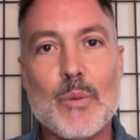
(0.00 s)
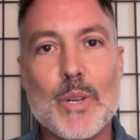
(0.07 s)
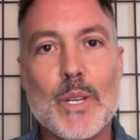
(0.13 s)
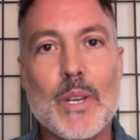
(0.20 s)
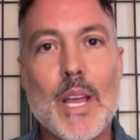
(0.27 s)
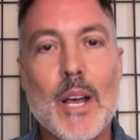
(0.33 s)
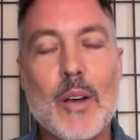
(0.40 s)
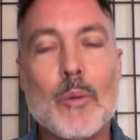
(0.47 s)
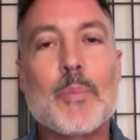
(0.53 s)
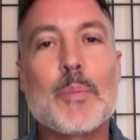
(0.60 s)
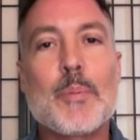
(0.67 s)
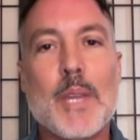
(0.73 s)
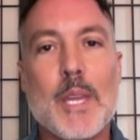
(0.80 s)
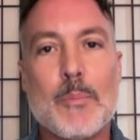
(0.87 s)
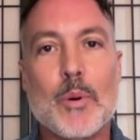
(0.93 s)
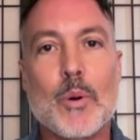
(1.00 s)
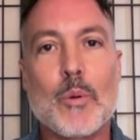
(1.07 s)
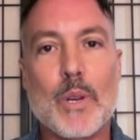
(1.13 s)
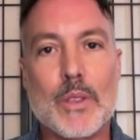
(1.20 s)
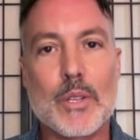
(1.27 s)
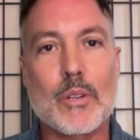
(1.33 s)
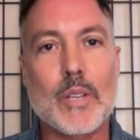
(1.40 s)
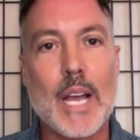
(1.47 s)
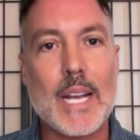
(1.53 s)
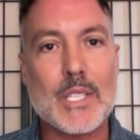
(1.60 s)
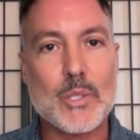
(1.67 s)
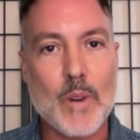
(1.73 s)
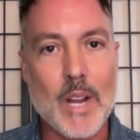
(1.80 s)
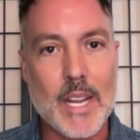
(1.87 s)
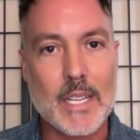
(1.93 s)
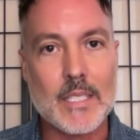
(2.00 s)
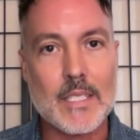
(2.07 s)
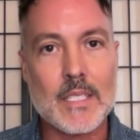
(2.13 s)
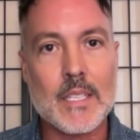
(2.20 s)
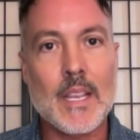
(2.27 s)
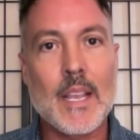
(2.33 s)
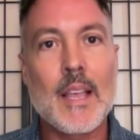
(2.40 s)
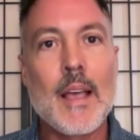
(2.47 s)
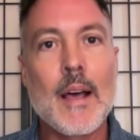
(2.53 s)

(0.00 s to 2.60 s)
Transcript: would help people with their last rites.